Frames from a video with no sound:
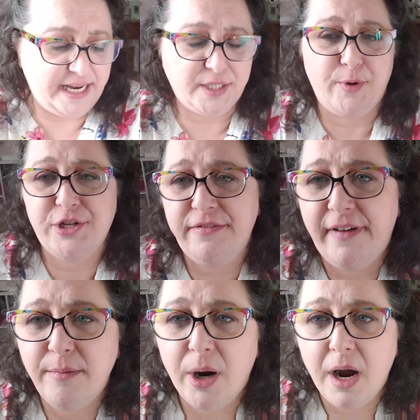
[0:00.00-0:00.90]
Expression
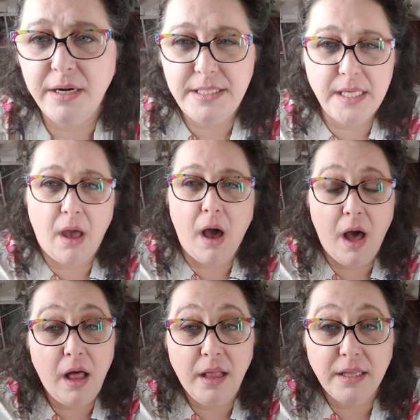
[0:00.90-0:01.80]
Fiber Arts
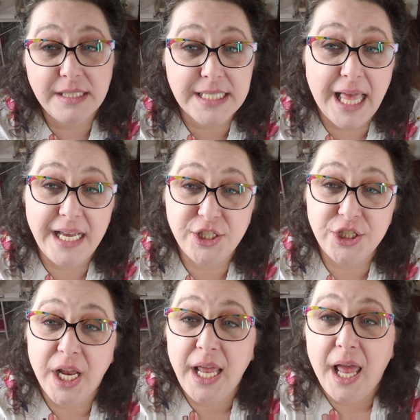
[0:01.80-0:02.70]
haul
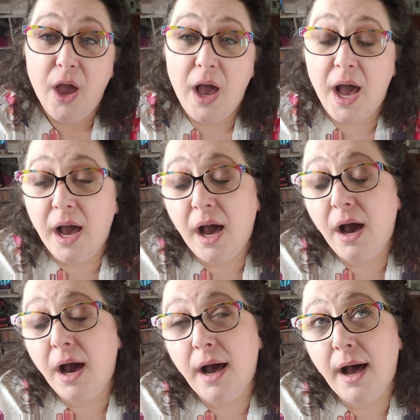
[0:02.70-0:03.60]
slash
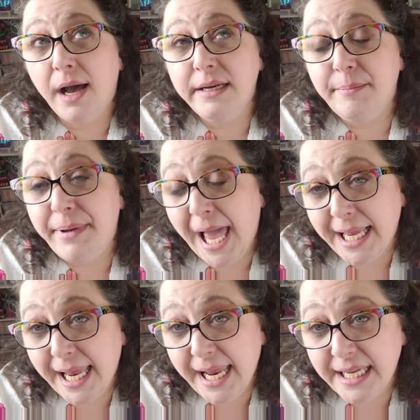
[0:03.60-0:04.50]

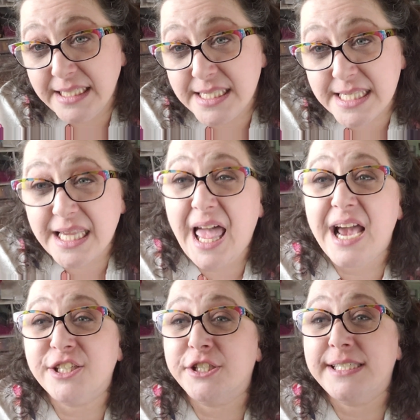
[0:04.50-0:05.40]
unbagging
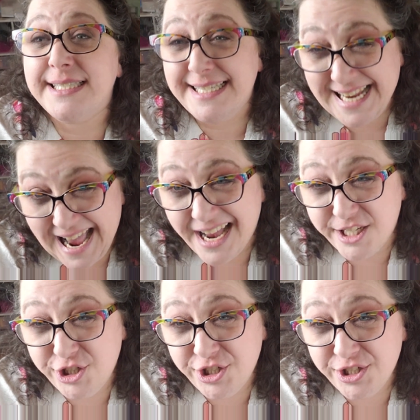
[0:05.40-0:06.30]
slash
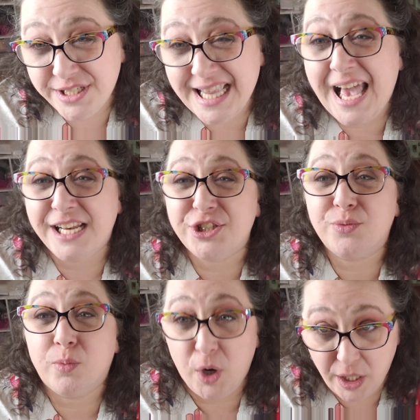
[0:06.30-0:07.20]
stash slash
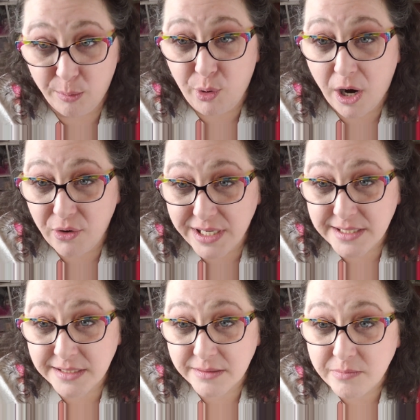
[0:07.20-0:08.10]
work in progress.